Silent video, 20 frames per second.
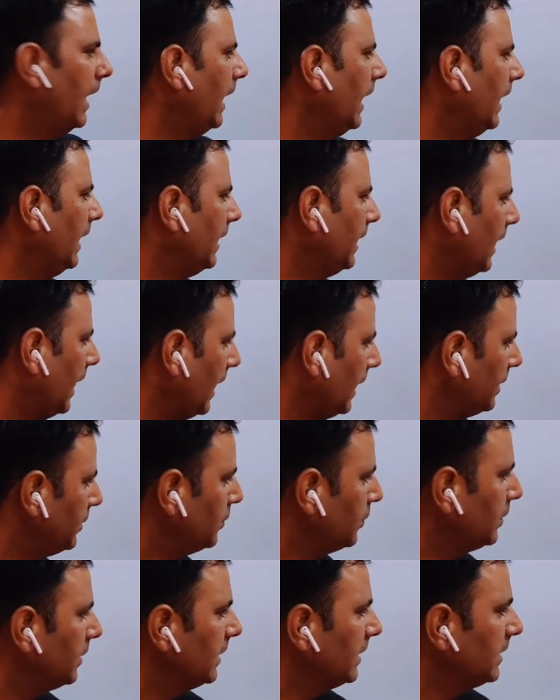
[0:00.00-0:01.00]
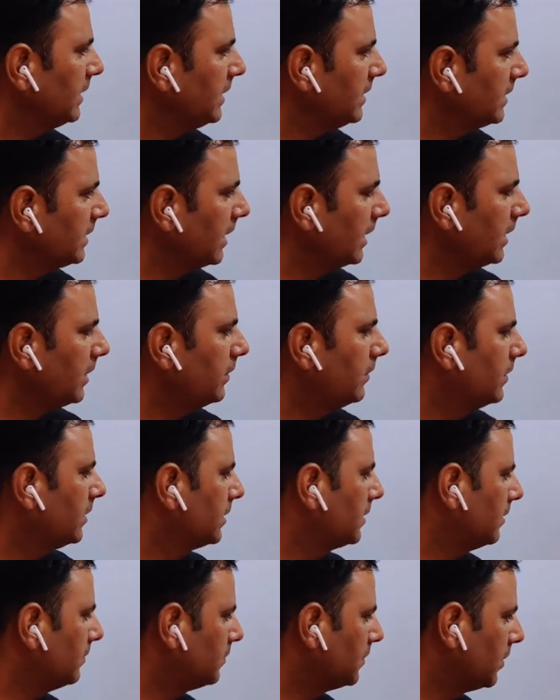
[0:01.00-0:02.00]
and angiotensin 2
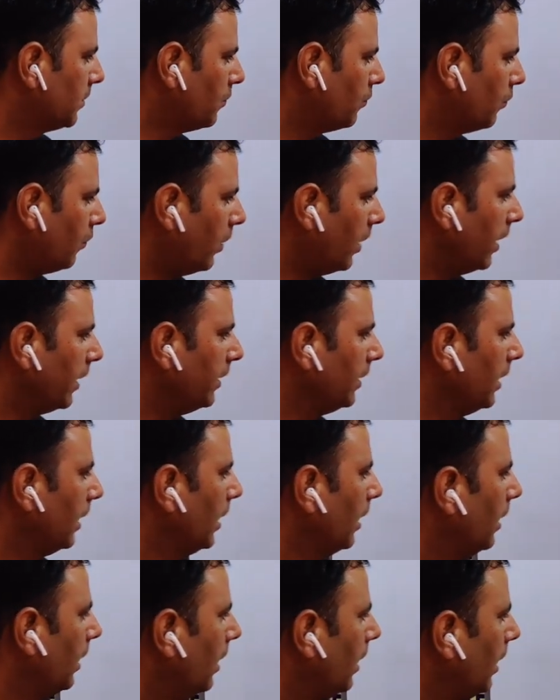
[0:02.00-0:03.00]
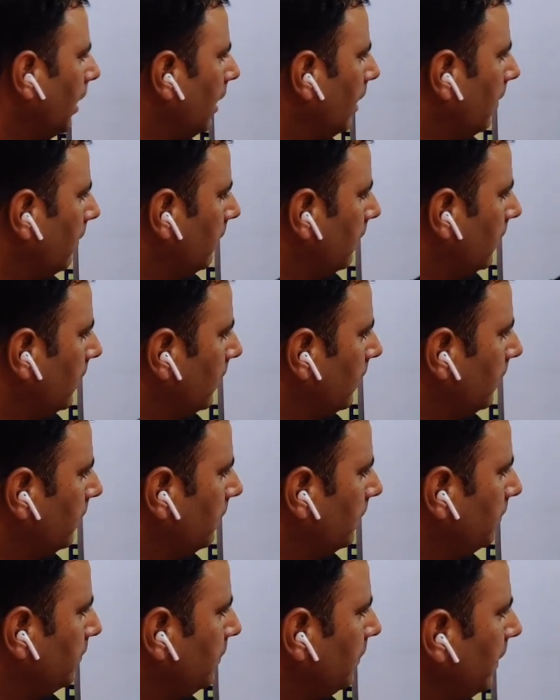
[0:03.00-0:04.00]
receptor 1
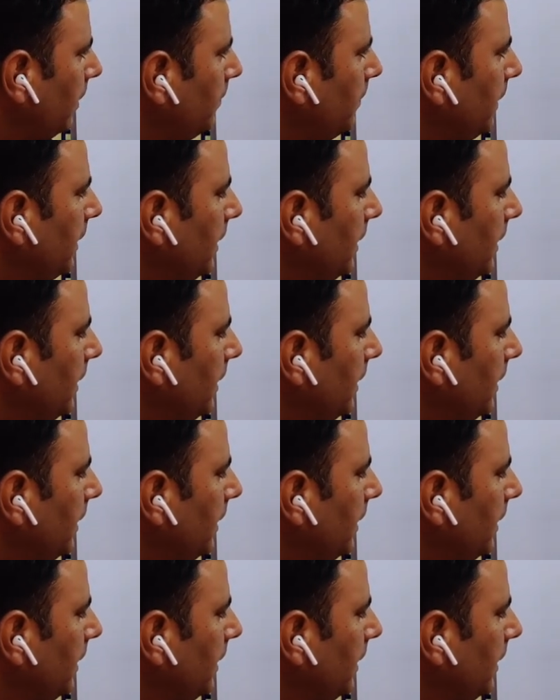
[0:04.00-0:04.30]
will